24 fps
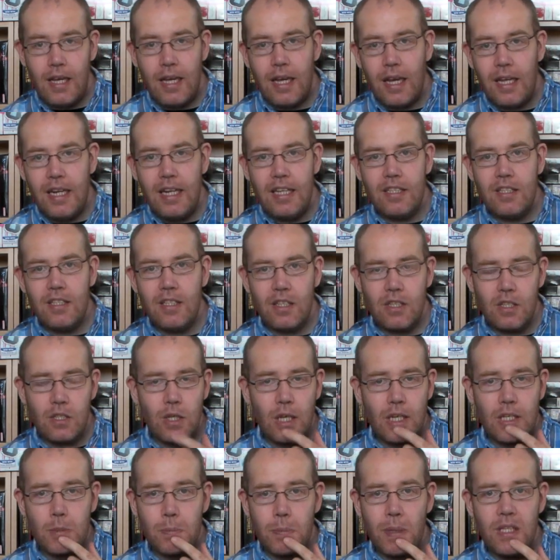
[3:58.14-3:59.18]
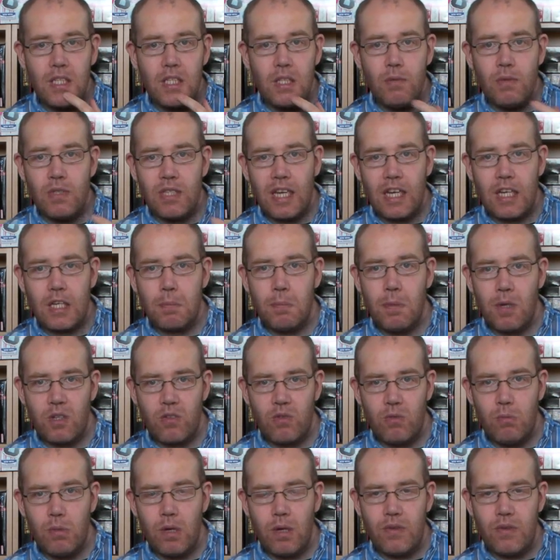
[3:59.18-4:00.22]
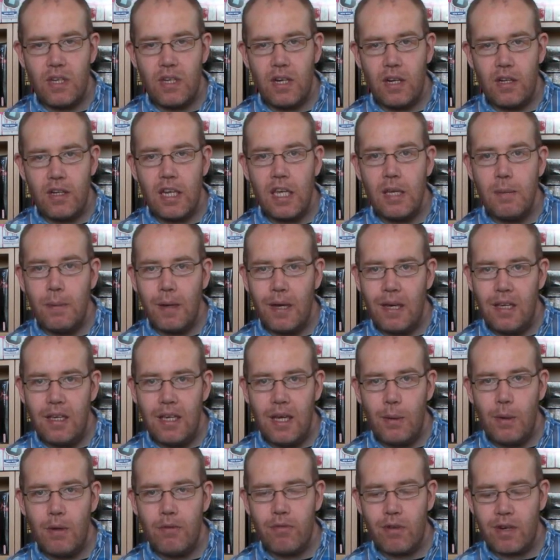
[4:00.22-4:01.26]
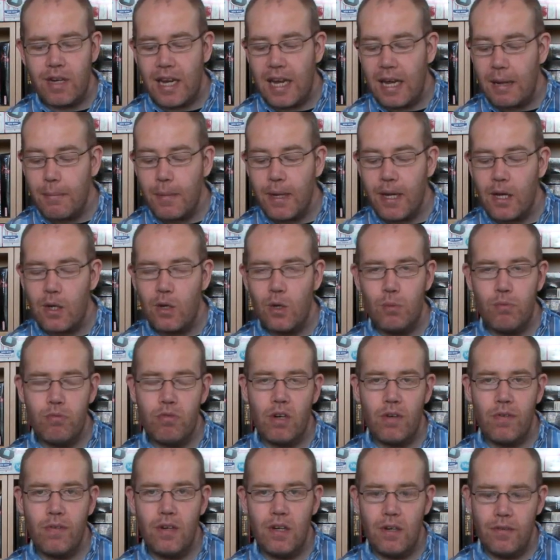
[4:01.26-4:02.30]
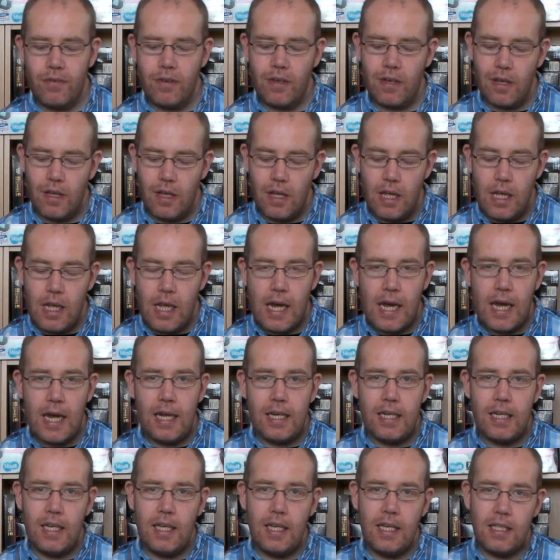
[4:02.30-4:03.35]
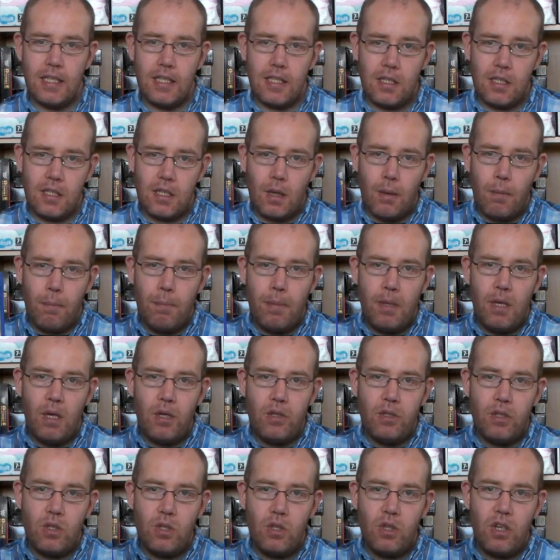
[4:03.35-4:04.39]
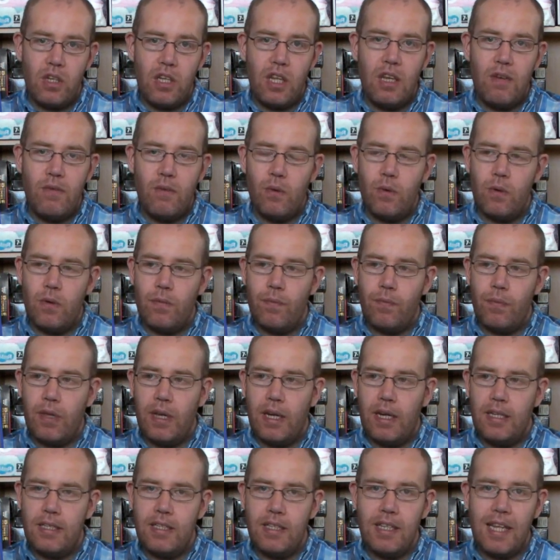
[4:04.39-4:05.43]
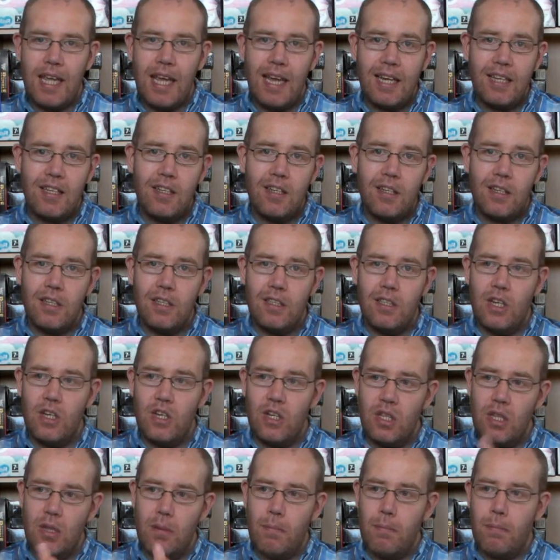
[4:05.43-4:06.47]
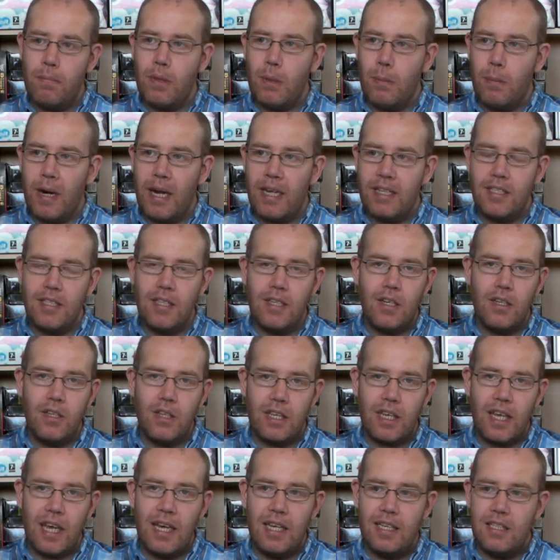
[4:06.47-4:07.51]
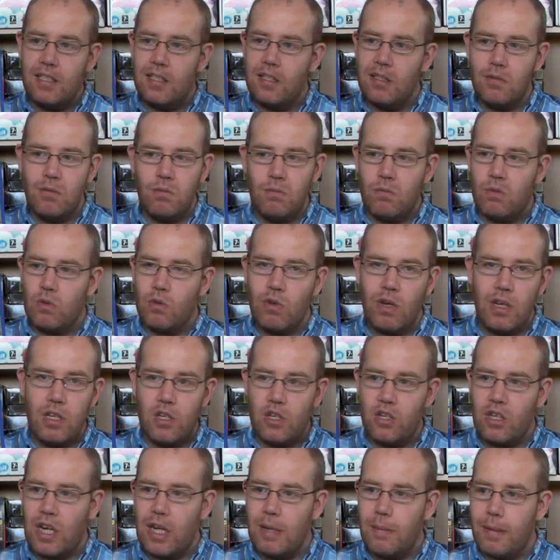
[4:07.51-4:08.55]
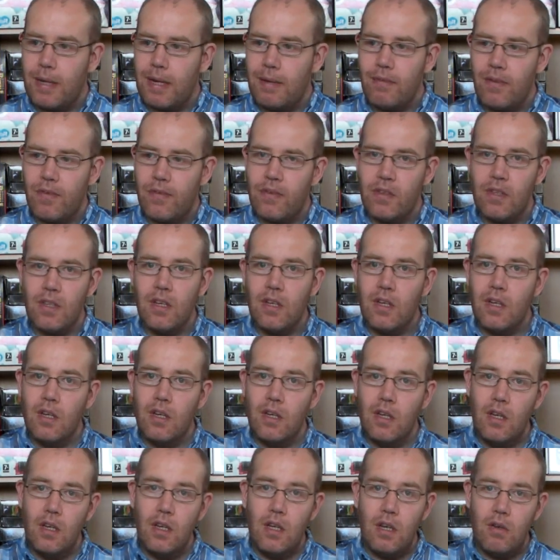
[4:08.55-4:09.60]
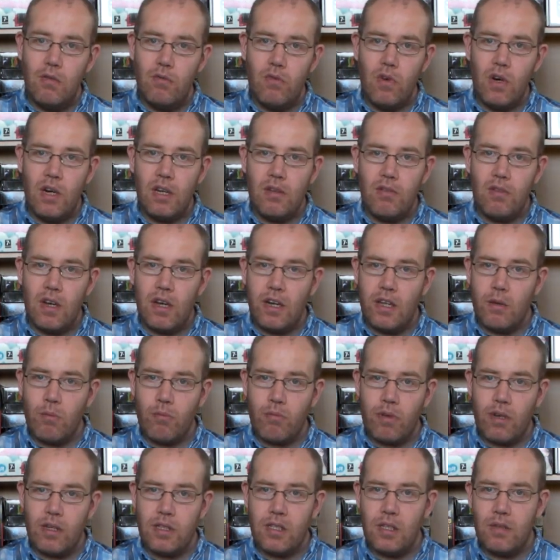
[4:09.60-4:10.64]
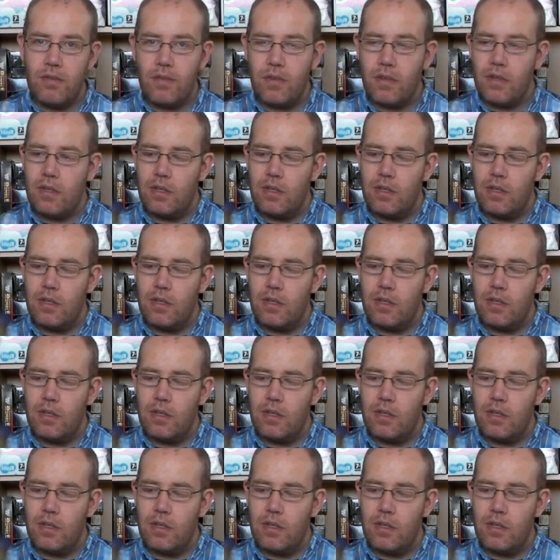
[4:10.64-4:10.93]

It isn't as expensive as Xbox from what on eBay, however I can make a good profit off it, and it is beyond good and evil, and it's in excellent condition. The plastic on the case is in great shape and everything, really really impressive.